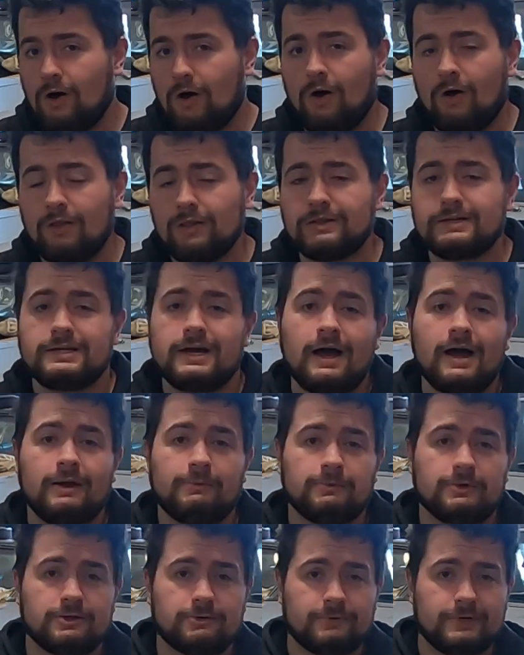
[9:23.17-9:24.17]
all the
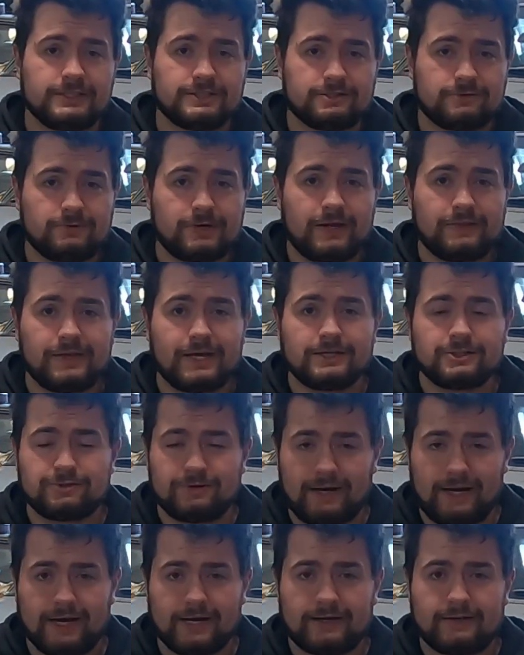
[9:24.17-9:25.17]
time when they're racing around that
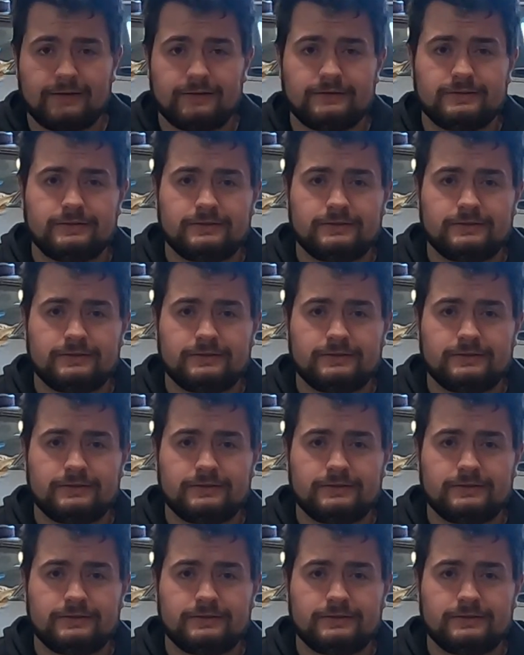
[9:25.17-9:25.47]
track.